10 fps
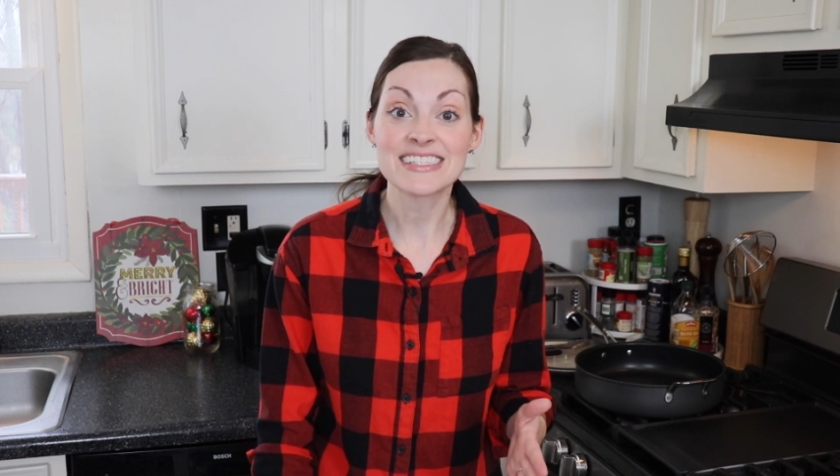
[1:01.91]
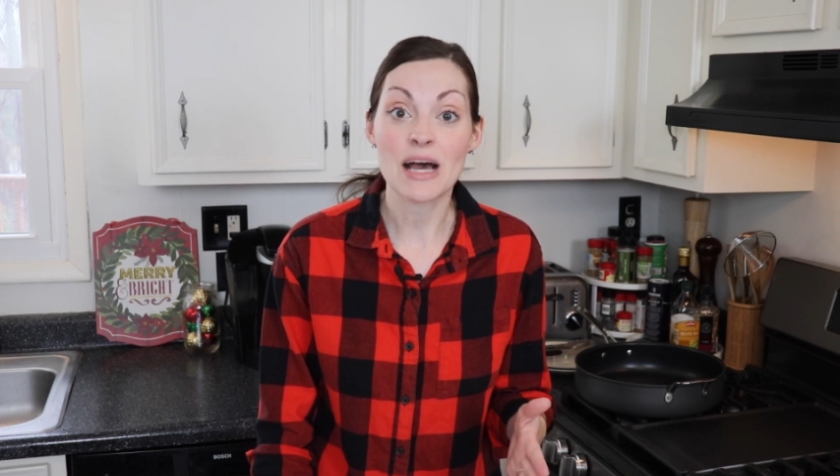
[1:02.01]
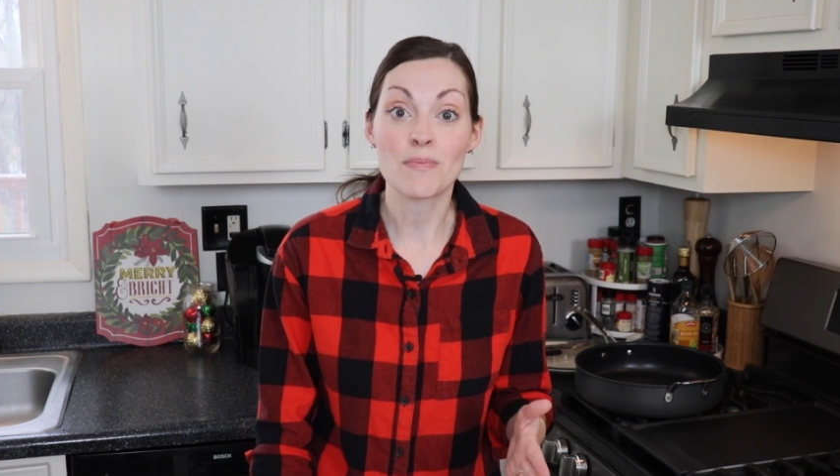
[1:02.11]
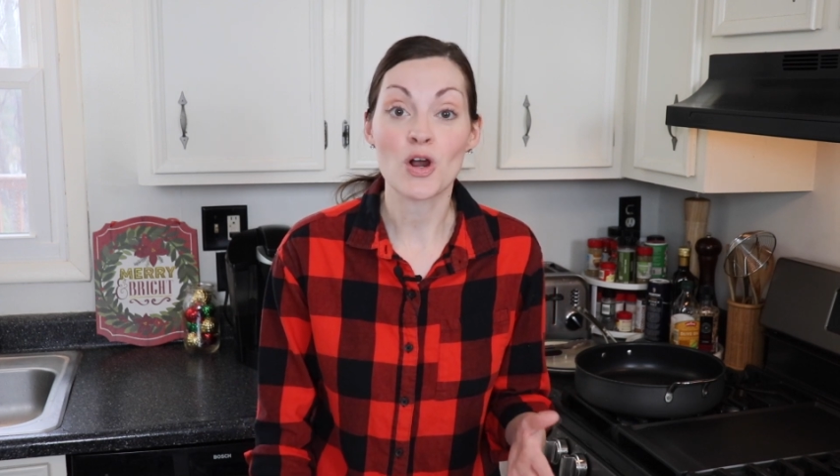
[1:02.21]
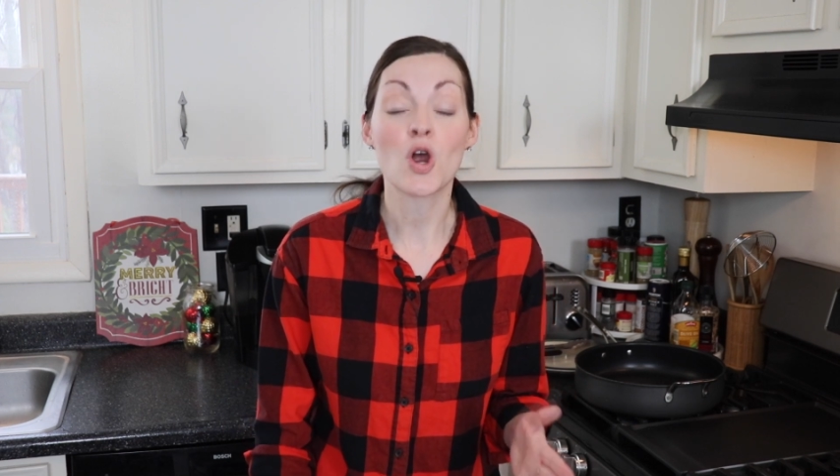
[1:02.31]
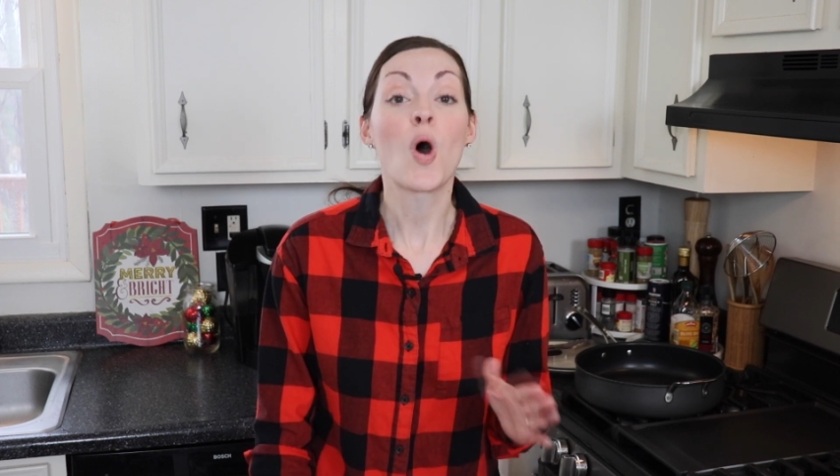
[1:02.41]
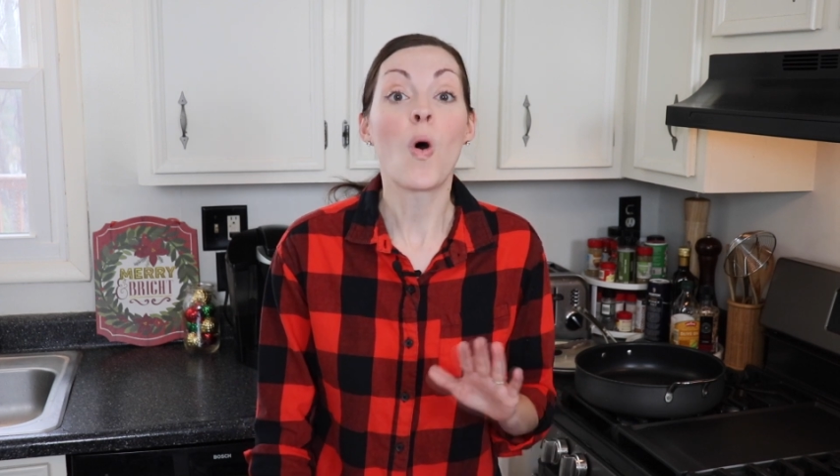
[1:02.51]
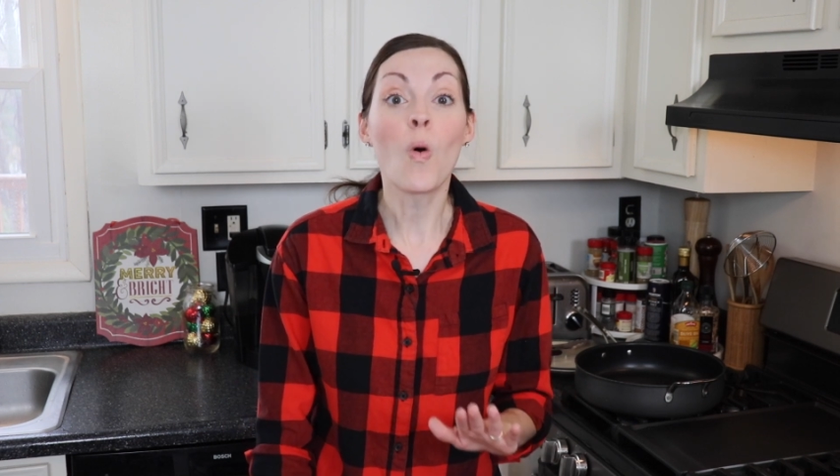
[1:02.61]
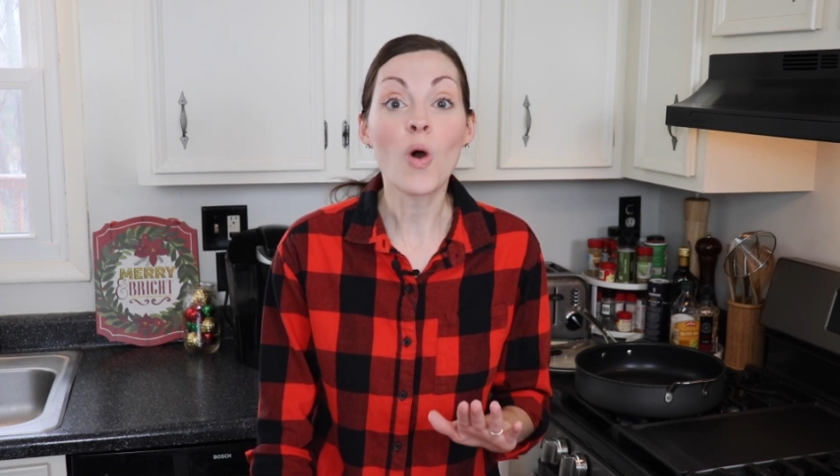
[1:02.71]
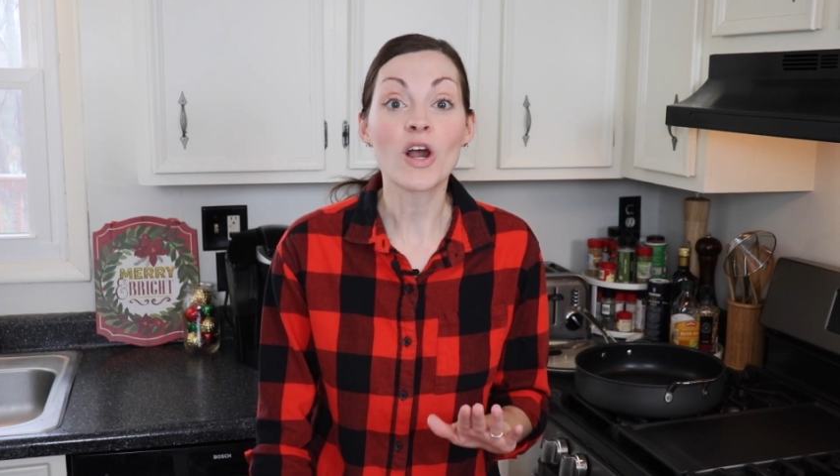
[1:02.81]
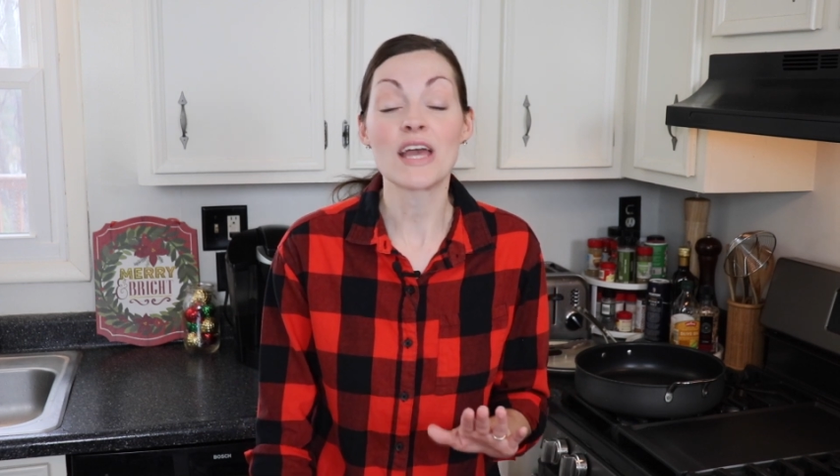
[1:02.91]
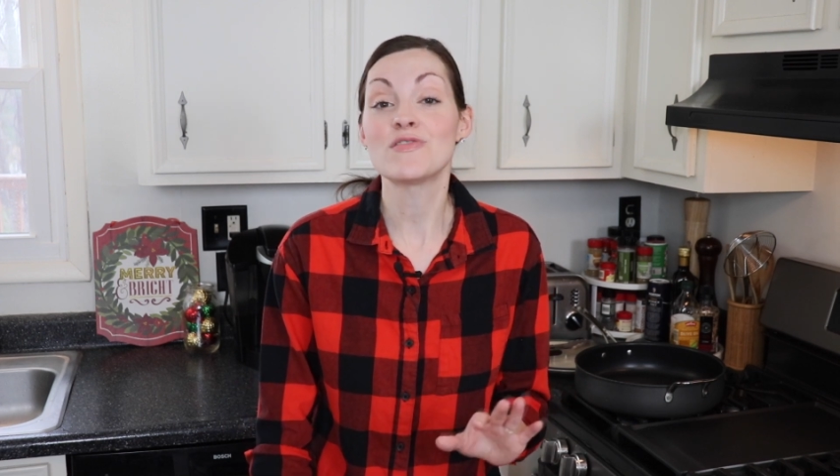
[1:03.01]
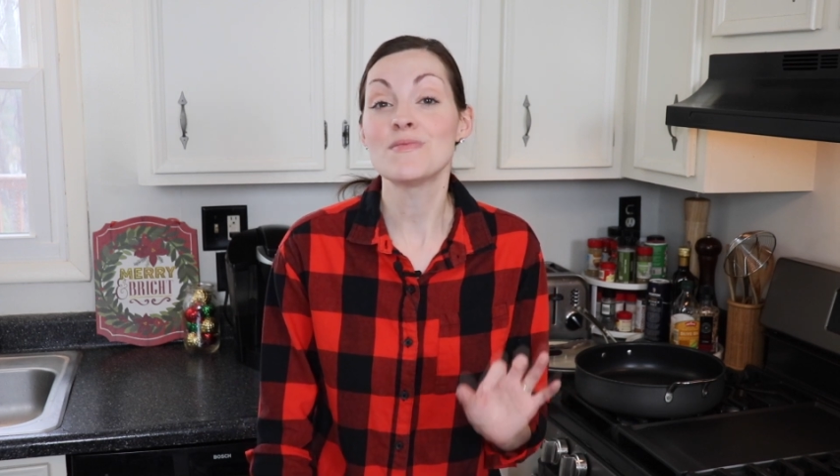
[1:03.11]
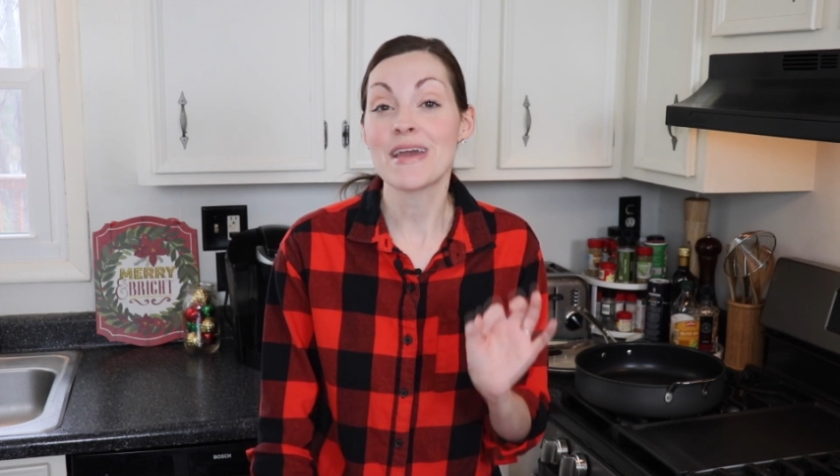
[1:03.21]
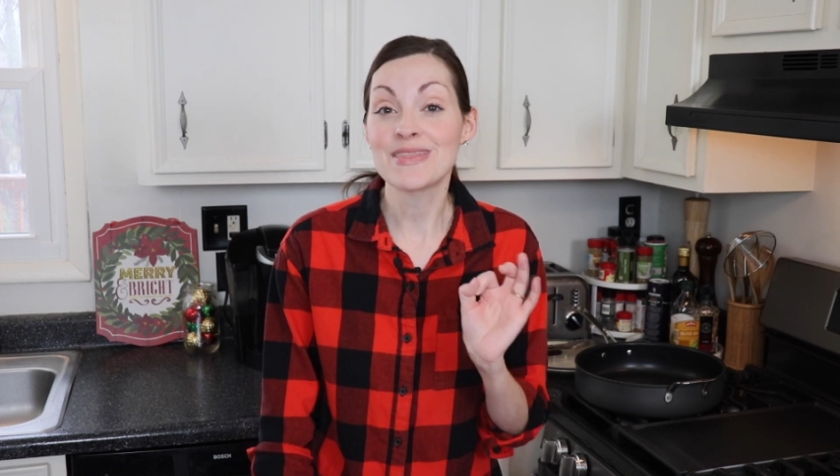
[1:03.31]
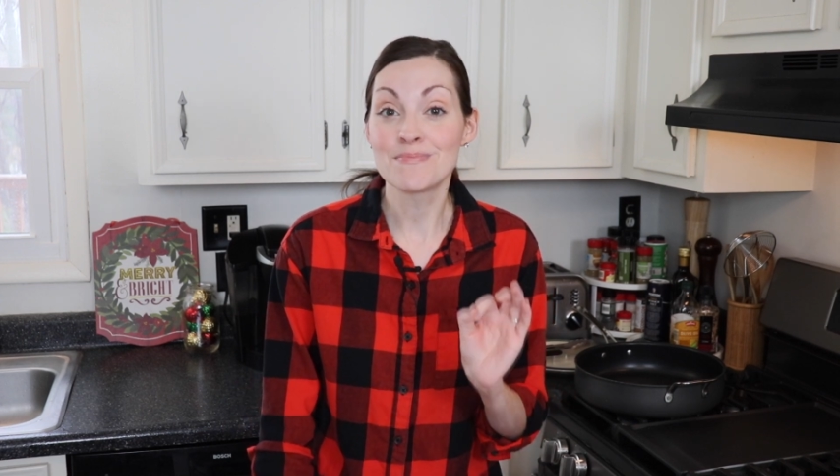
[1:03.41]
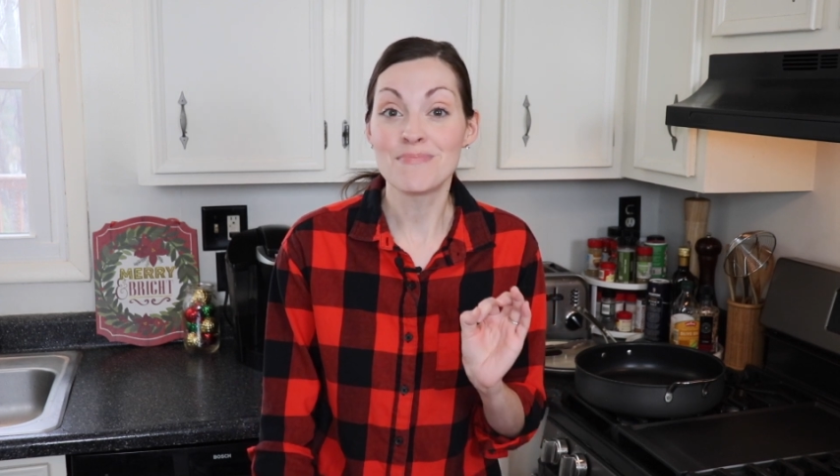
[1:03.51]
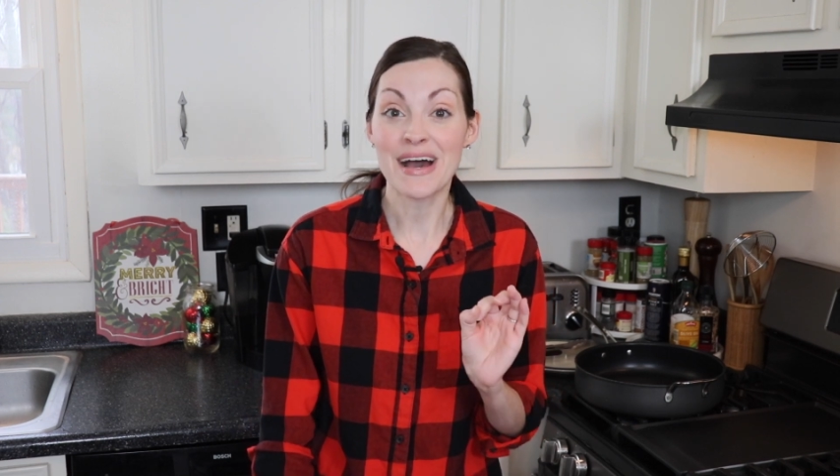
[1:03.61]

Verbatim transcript: supper, or if you made them